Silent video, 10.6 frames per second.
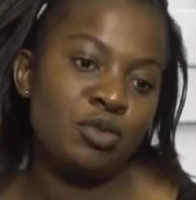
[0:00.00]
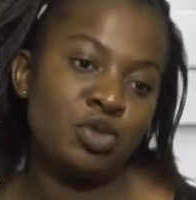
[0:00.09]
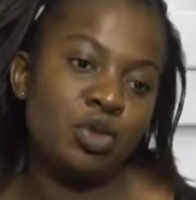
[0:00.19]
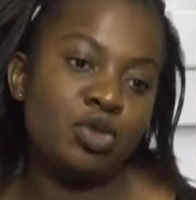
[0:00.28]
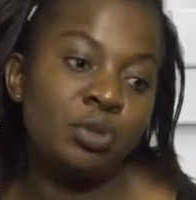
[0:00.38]

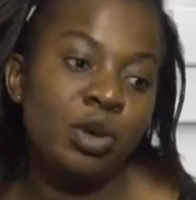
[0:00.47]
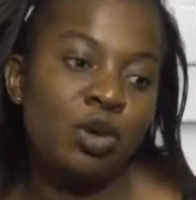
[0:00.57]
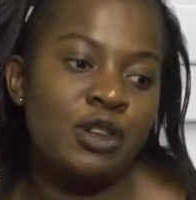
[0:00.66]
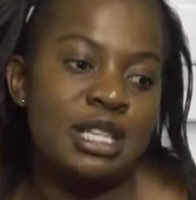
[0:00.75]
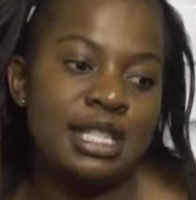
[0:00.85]
So to me,
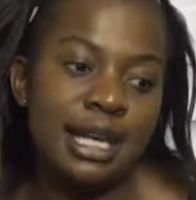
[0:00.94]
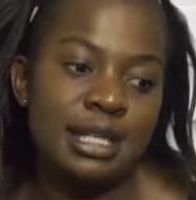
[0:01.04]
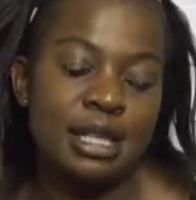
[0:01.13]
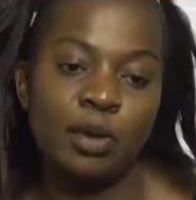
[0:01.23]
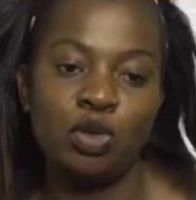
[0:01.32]
Orphan Son
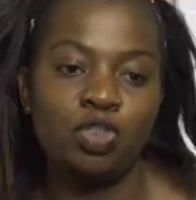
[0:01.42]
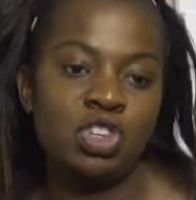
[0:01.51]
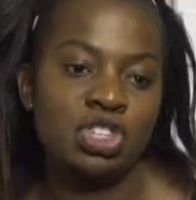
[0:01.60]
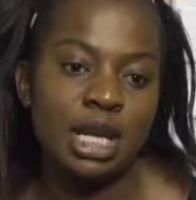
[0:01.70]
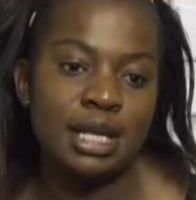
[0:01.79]
is about
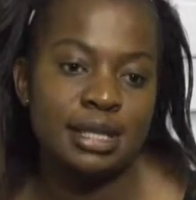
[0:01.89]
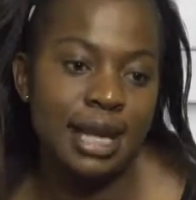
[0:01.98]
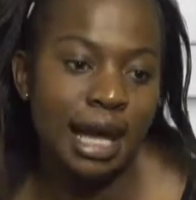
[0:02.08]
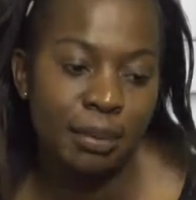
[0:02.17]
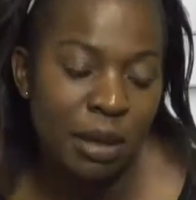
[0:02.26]
Christians,
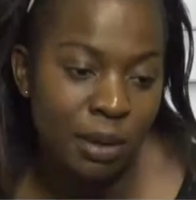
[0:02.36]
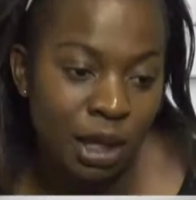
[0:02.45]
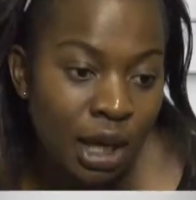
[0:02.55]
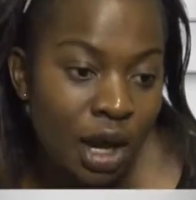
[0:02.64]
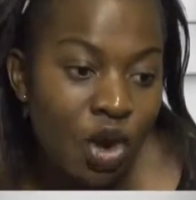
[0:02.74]
like, maybe